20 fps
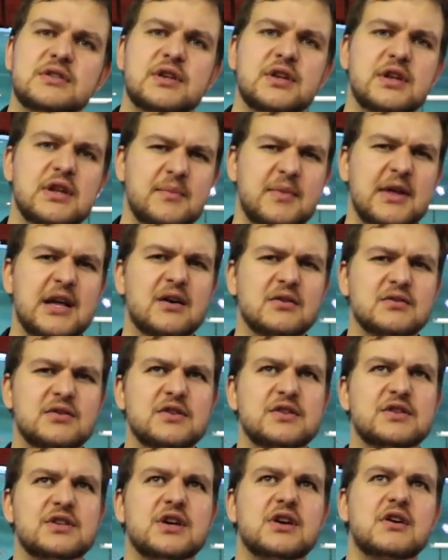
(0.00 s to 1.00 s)
so you're going to be able
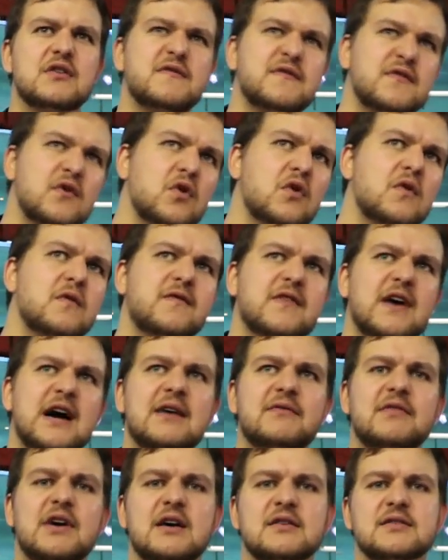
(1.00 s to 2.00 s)
to throw a 4 or
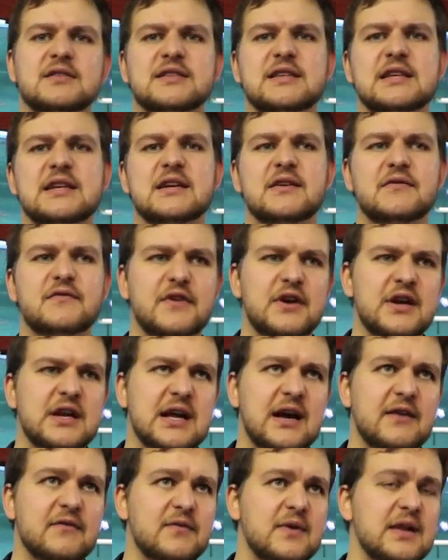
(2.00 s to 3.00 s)
5 ounce sinker very
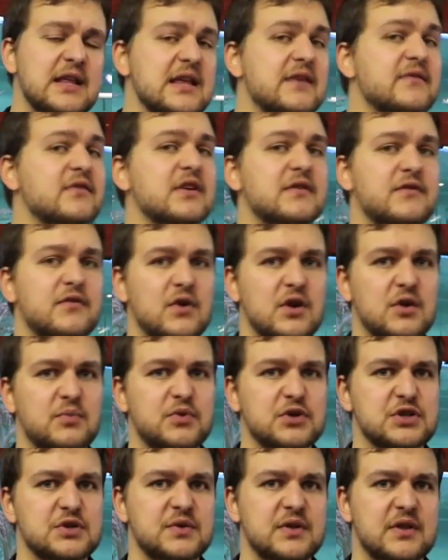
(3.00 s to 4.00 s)
comfortably, even if you want
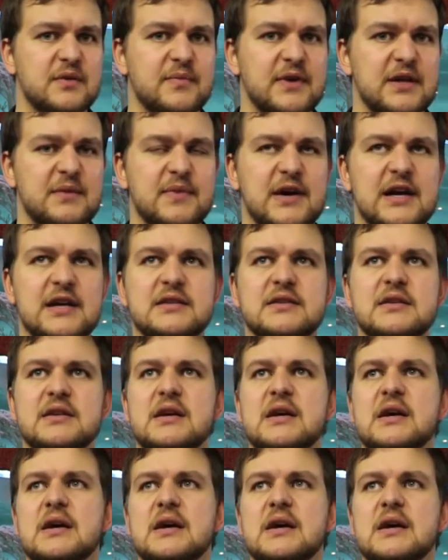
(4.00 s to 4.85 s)
to push with a big bait.